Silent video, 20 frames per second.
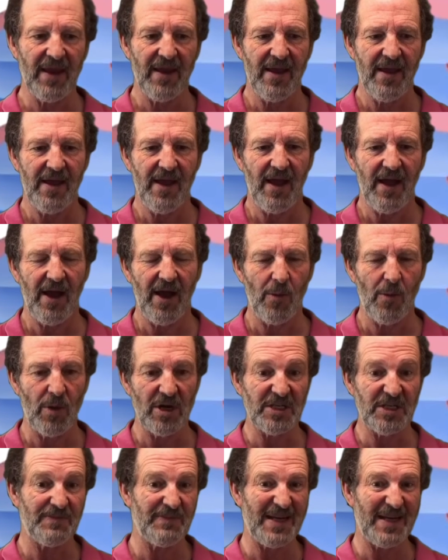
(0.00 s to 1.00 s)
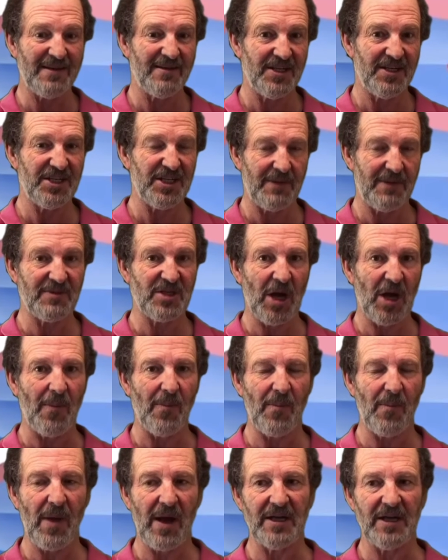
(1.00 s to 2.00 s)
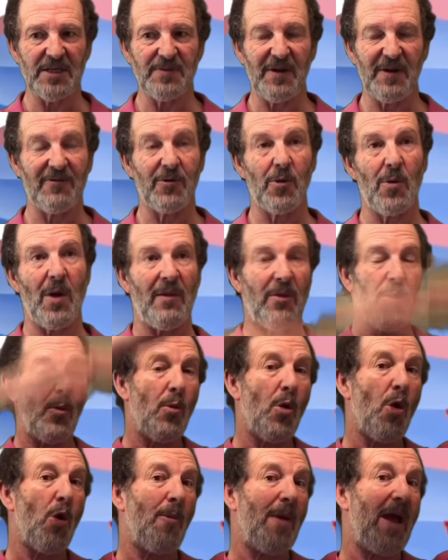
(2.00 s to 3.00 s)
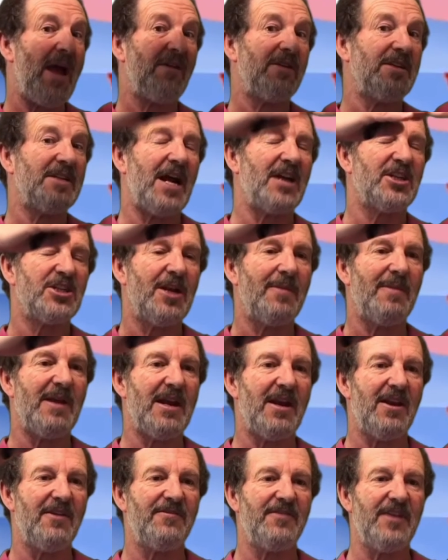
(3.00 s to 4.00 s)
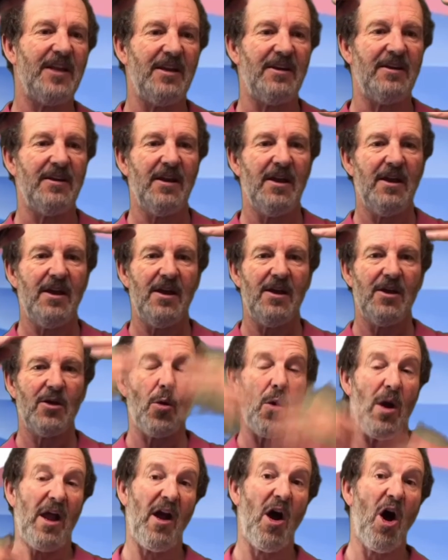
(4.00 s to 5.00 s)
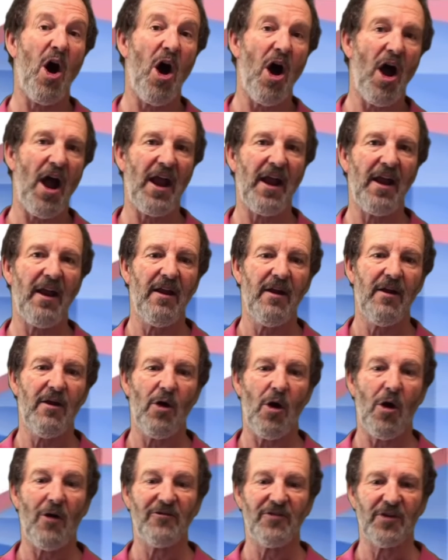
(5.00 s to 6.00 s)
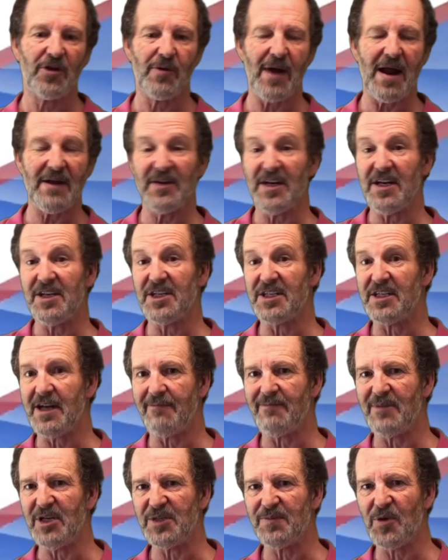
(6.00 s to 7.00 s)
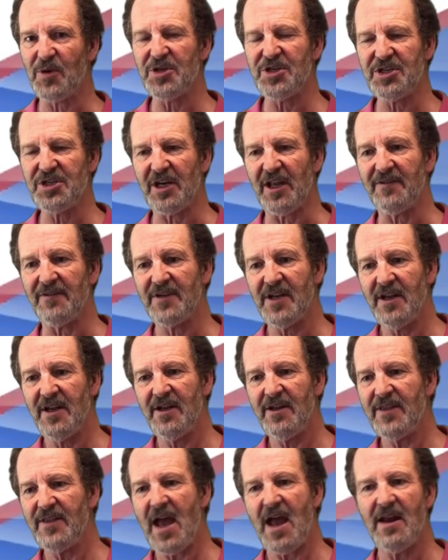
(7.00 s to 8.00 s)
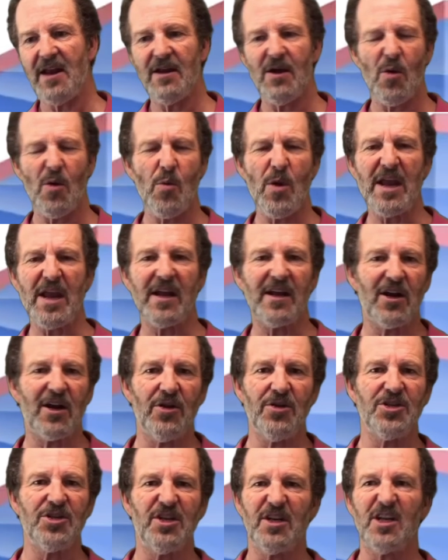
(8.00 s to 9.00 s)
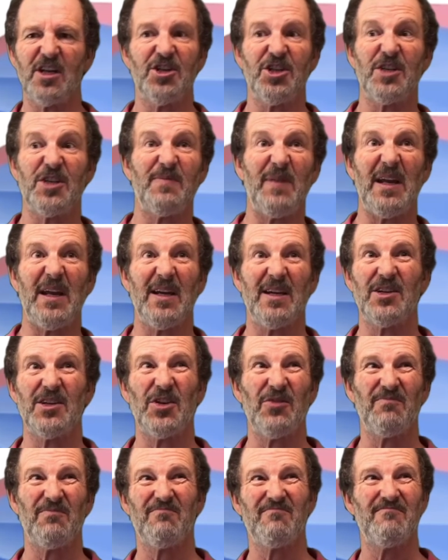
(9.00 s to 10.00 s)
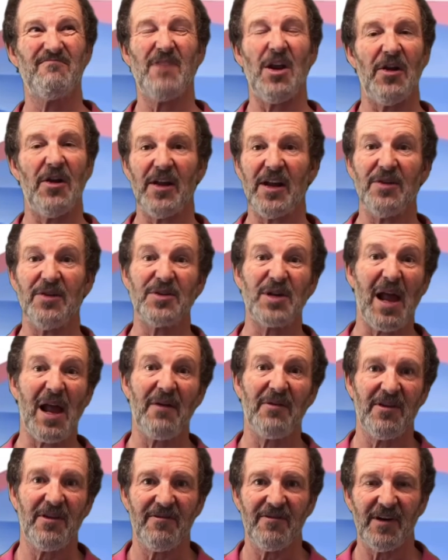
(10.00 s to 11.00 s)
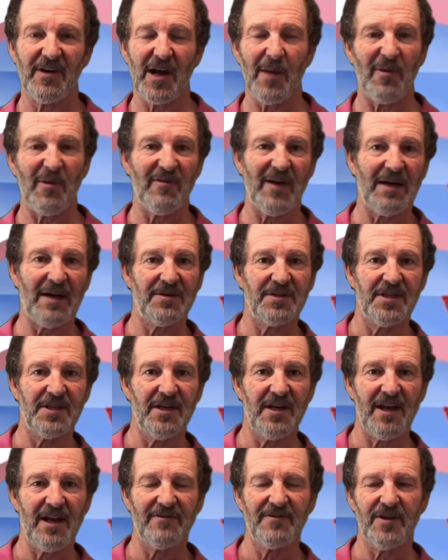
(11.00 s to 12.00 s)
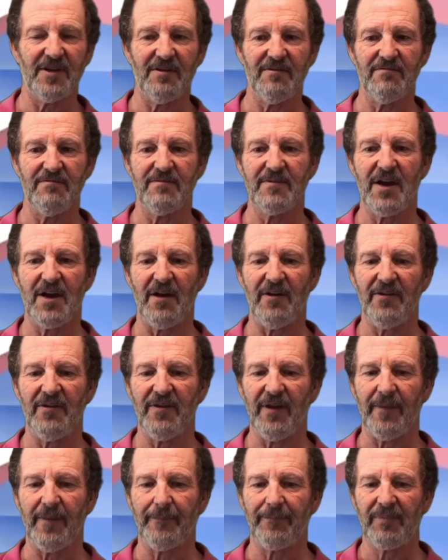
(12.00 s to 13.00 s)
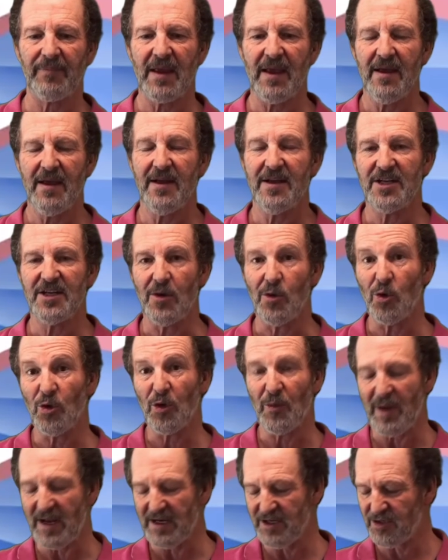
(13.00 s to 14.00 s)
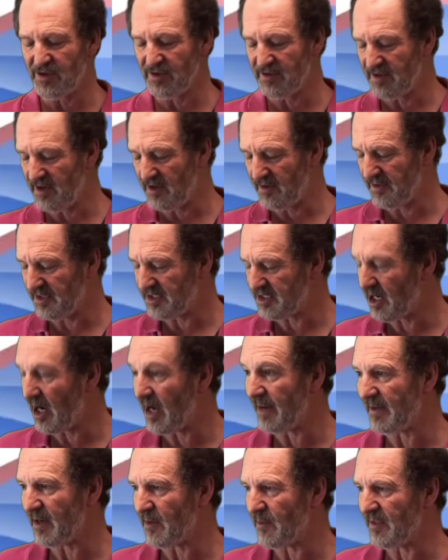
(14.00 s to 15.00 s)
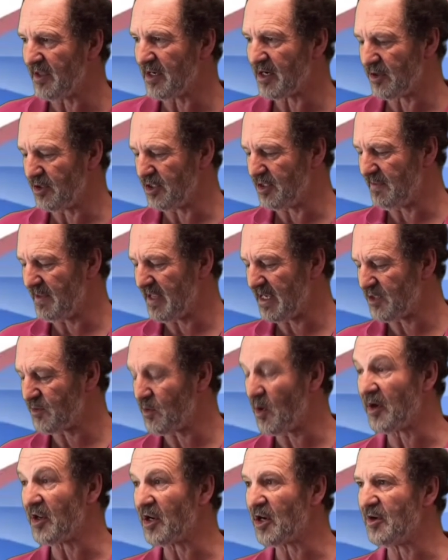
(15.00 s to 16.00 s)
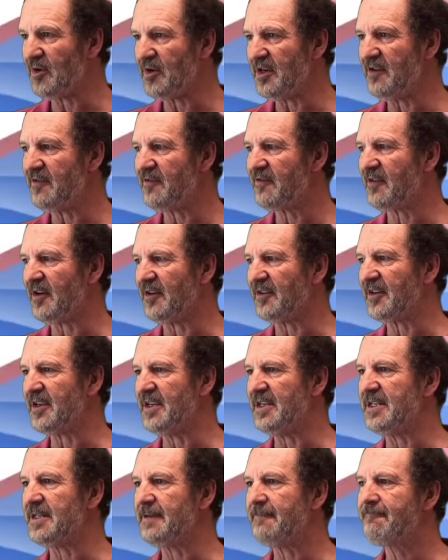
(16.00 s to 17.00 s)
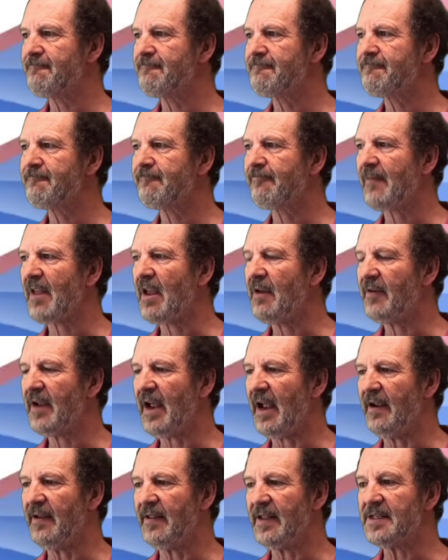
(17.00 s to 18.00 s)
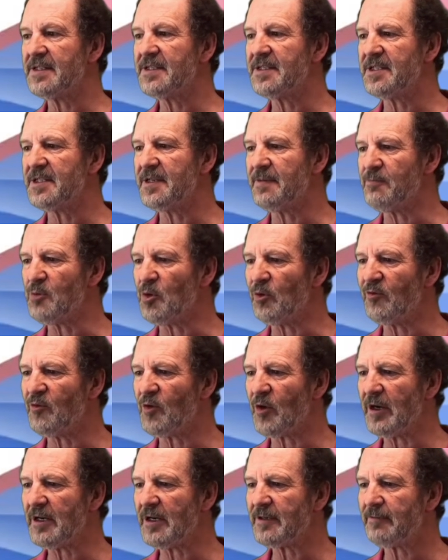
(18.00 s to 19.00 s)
where it's been zipped up and it's been for a while, and the warm air has actually been lifted quite high of the ground and it doesn't have much moisture left, then a weak occlusion can just be a sort of, it goes cloudy for a couple of hours in the afternoon kind of thing. So it all depends on the timing with an occlusion, but that's what an occluded front is. Okay, and that's the symbol for it.